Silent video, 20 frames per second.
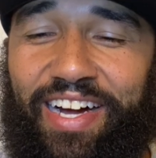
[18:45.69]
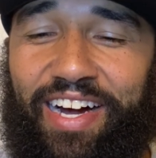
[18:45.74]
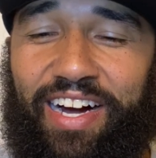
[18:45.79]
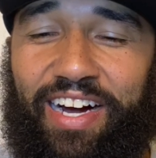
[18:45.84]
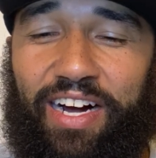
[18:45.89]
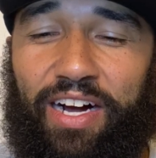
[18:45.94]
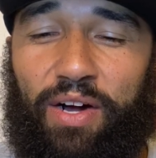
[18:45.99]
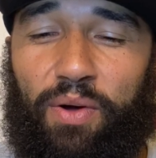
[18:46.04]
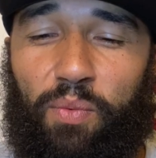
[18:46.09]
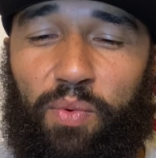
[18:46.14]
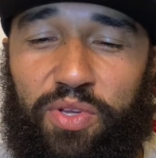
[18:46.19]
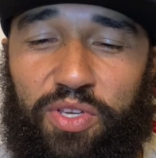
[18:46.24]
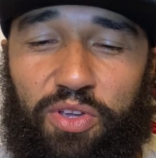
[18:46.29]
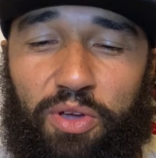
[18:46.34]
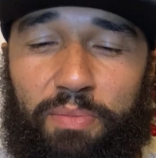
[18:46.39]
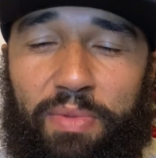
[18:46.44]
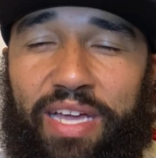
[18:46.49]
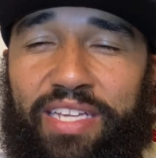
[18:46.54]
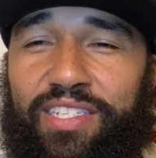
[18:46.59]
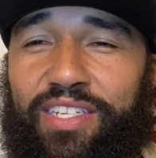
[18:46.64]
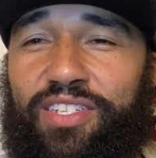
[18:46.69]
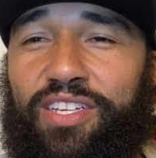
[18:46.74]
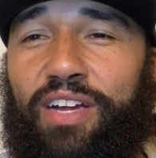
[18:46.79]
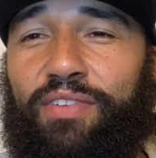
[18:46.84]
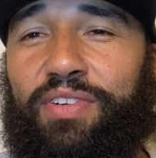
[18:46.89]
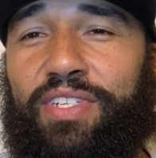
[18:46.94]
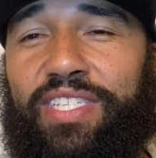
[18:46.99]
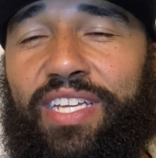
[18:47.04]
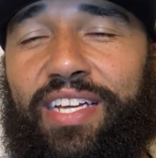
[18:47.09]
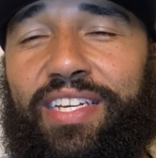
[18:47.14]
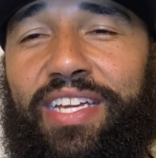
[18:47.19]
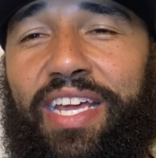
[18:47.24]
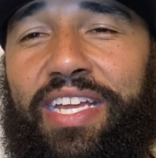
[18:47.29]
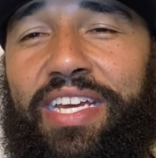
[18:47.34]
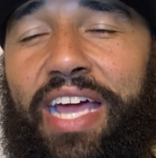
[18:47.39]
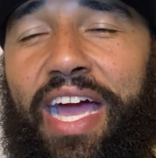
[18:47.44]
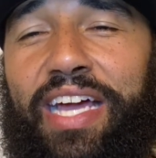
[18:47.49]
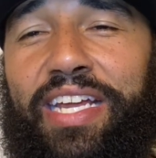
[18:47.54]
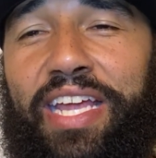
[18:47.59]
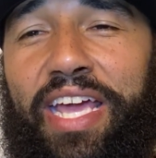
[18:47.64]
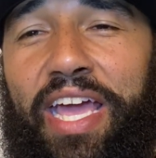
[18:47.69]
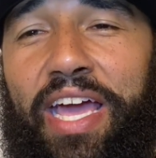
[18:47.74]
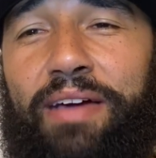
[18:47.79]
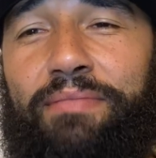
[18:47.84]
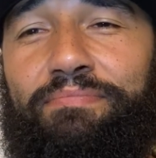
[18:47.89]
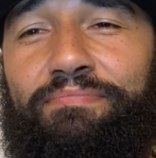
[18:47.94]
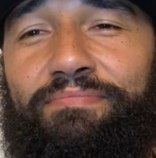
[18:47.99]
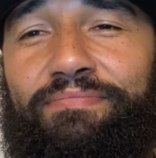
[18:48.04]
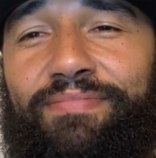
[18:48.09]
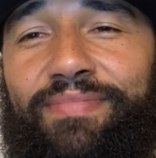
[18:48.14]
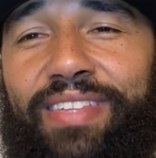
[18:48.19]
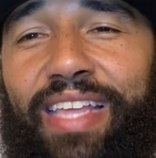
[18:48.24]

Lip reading: We do a message every Sunday, 9 a.m.,